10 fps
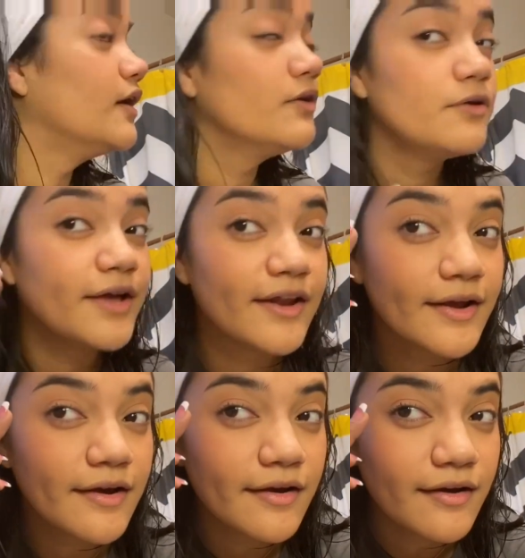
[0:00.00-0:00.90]
Oh, and I
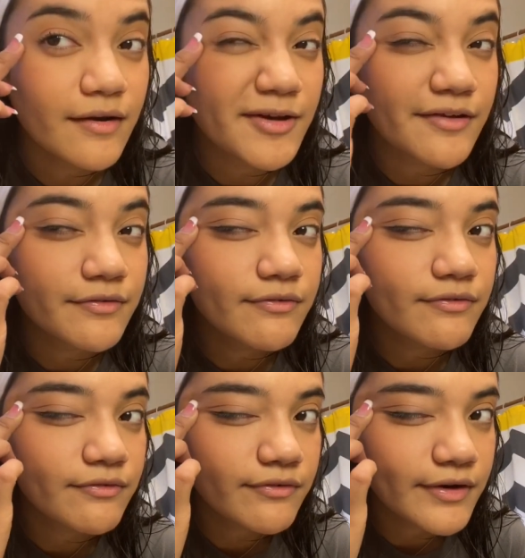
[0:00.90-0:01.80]
got it on
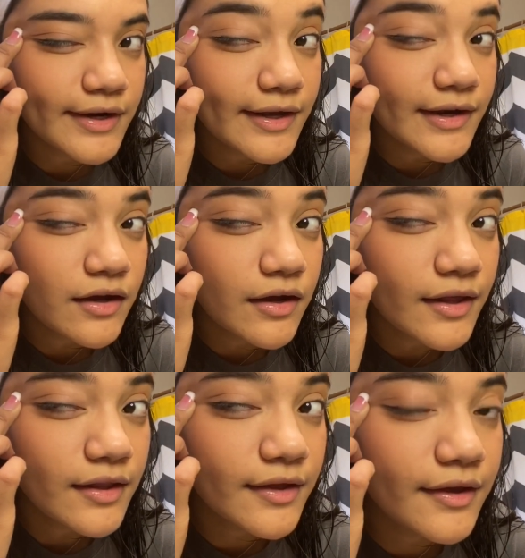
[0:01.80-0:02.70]
my freaking
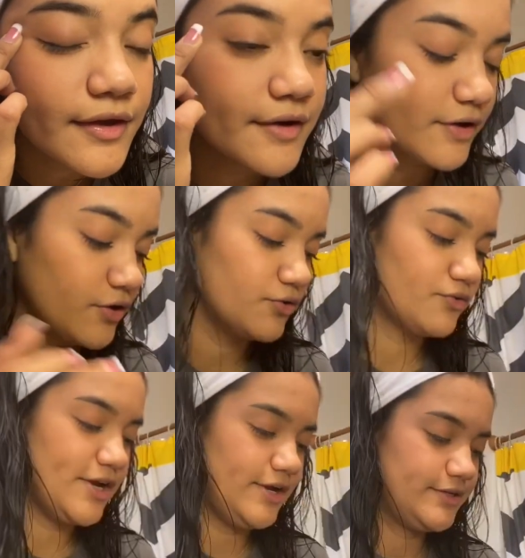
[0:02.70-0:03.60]
eyelid.
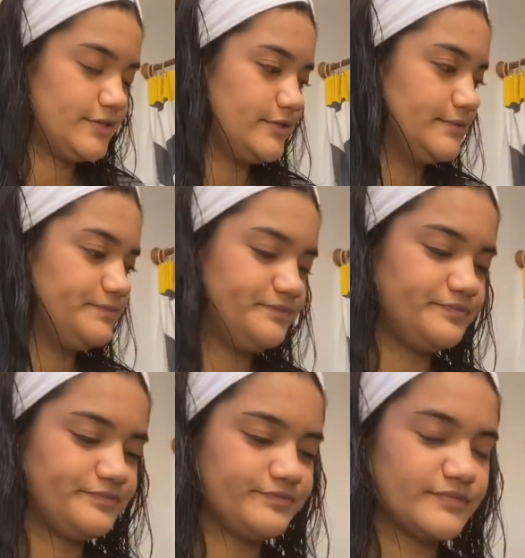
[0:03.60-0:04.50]
Great.
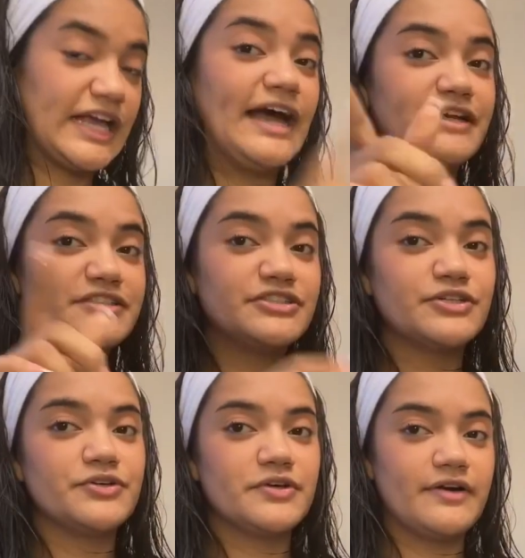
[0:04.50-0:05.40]
I'll just
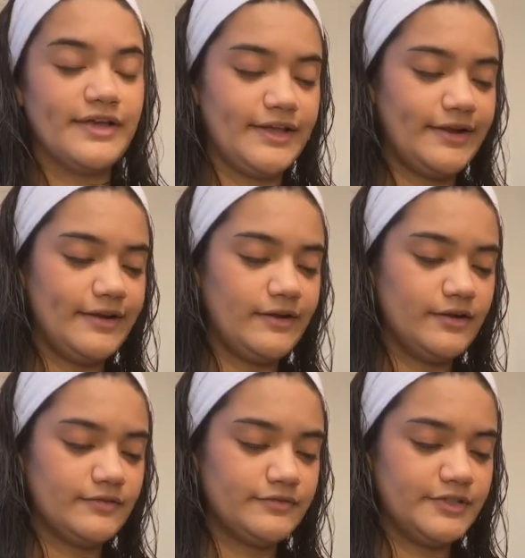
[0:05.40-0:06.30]
show you how I get it off.